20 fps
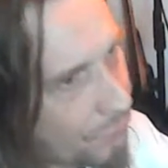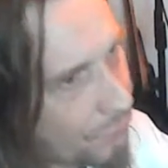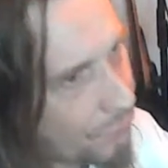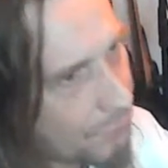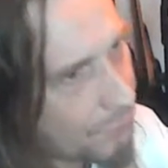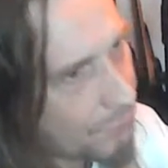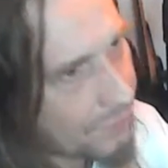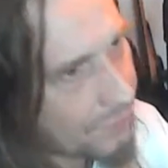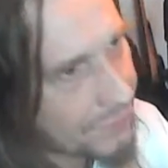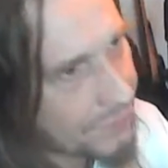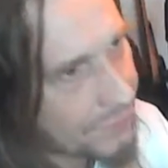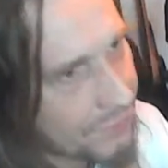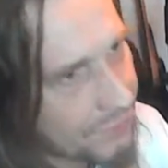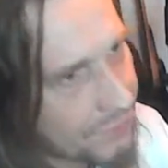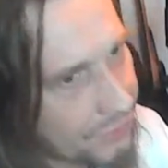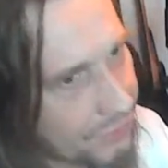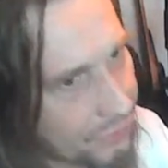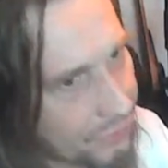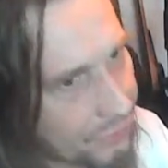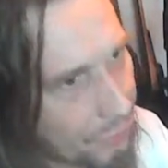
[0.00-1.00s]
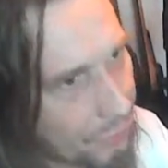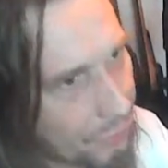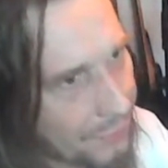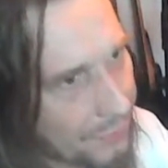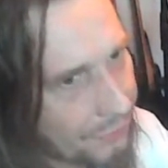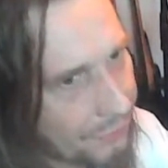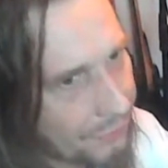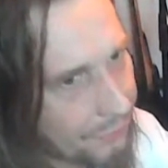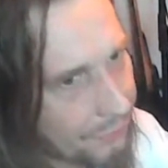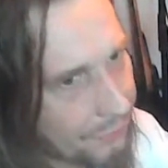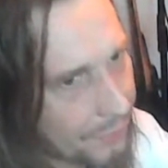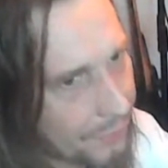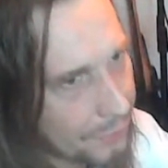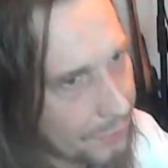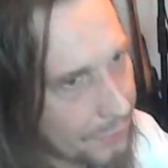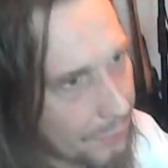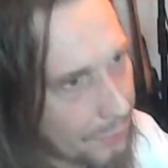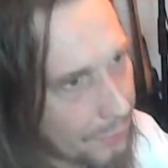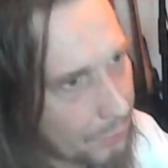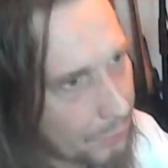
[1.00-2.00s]
when I see such comments at the
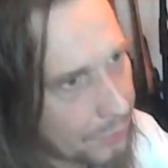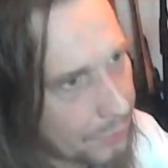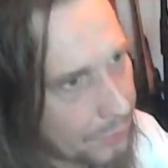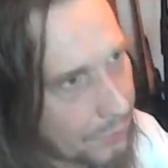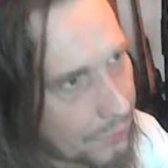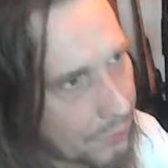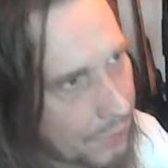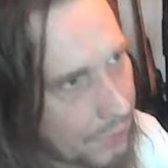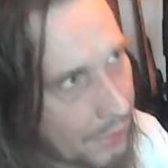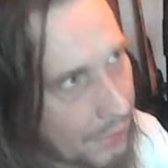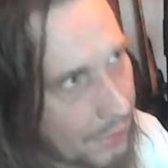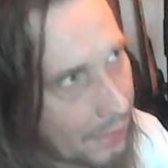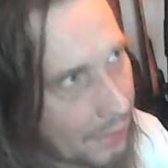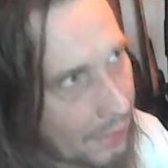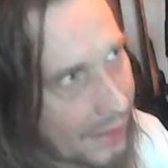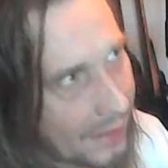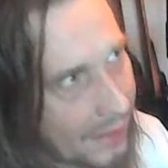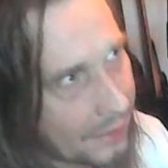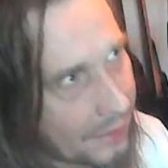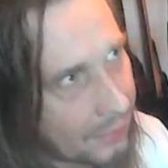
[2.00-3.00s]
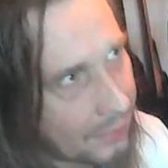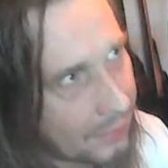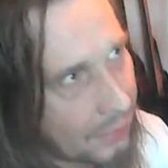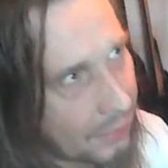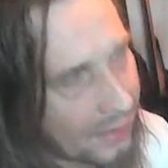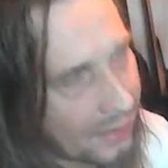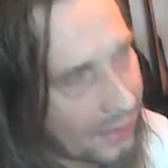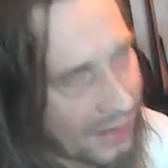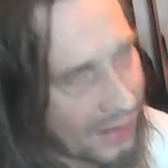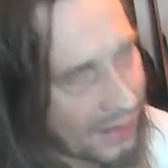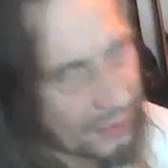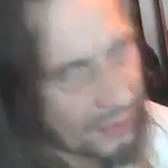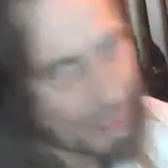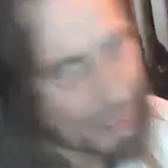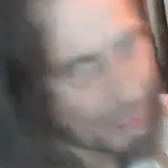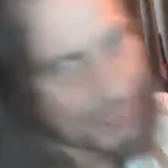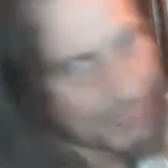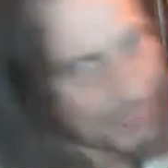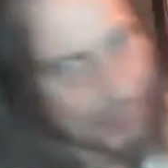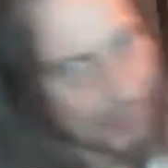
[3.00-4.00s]
moment, and I get a little bit
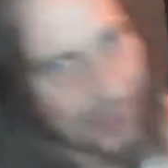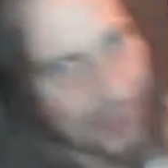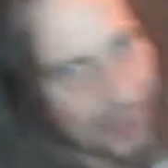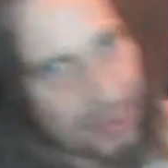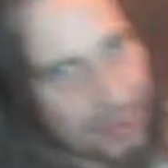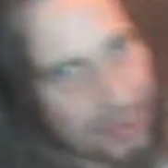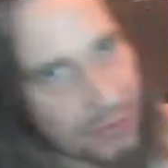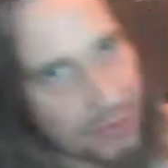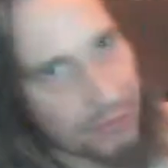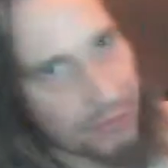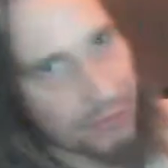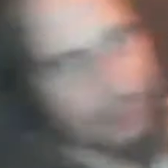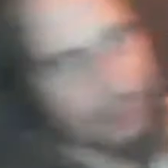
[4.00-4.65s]
of backlash, like